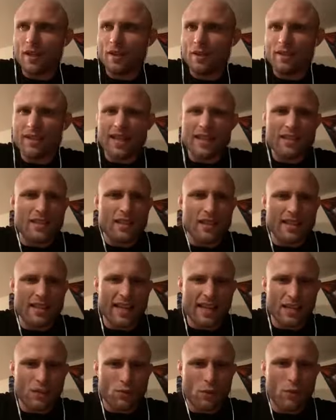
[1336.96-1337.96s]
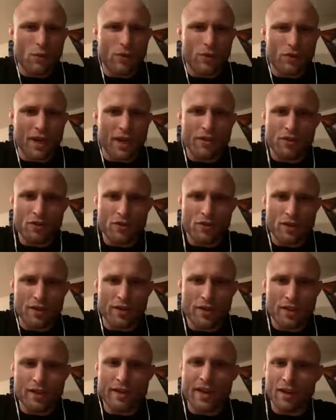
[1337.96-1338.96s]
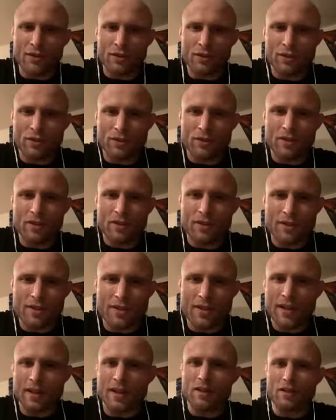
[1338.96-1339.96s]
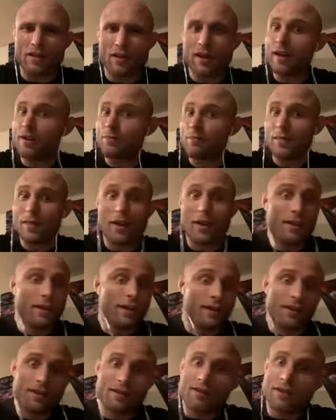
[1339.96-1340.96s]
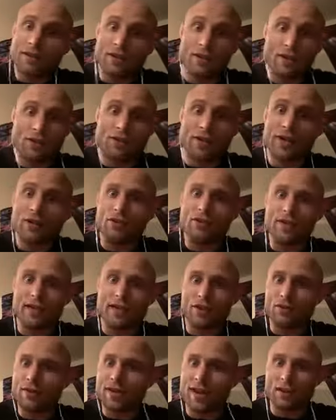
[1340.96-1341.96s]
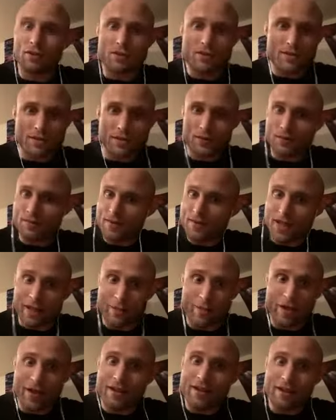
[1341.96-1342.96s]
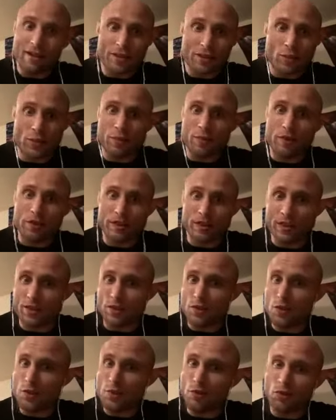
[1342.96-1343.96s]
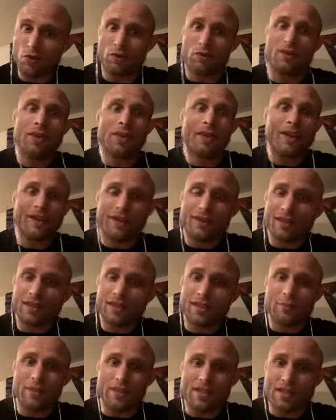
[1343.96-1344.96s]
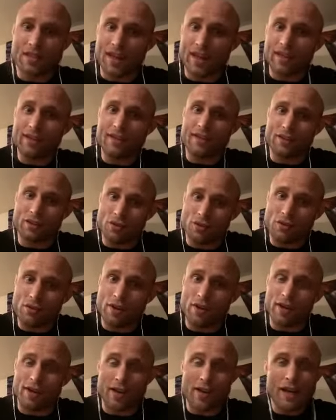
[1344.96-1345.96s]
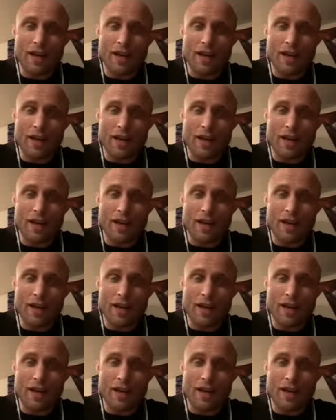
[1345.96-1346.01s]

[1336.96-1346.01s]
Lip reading: that's what we try to shrink it down to. It's like, all right, they're gonna try to take you down. So same idea as with Polizzi sprawl, keep it standing and strike.